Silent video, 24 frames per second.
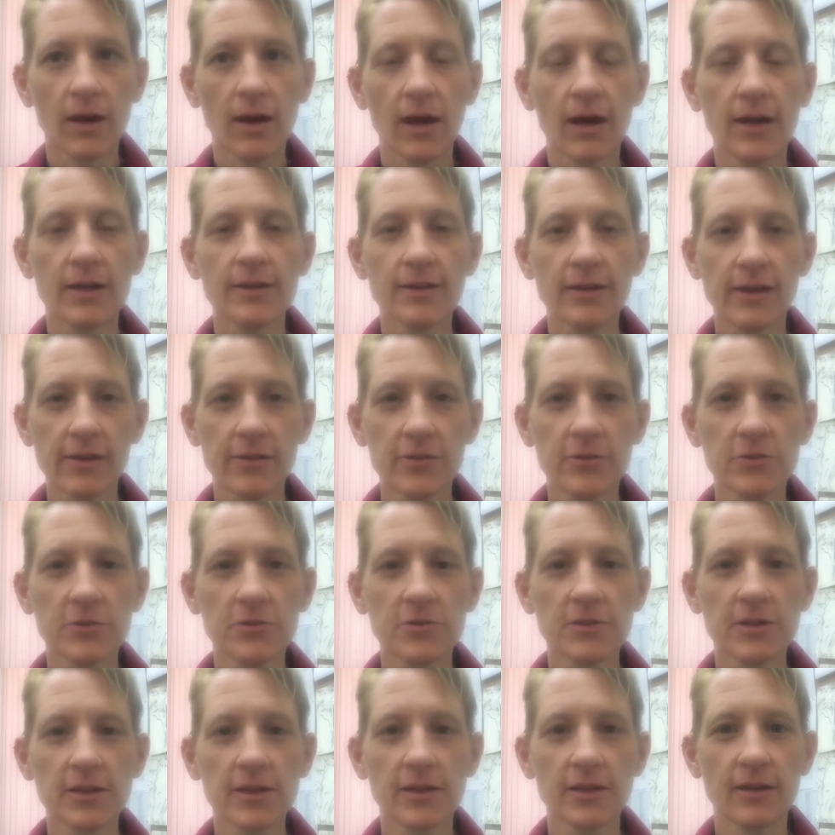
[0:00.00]

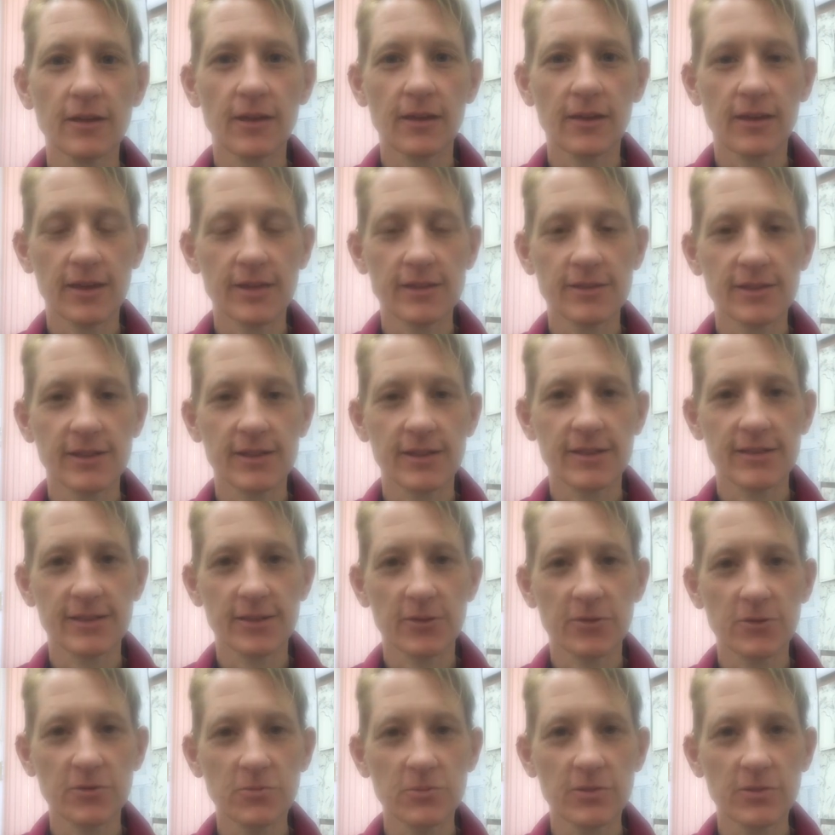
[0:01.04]
Another thing to consider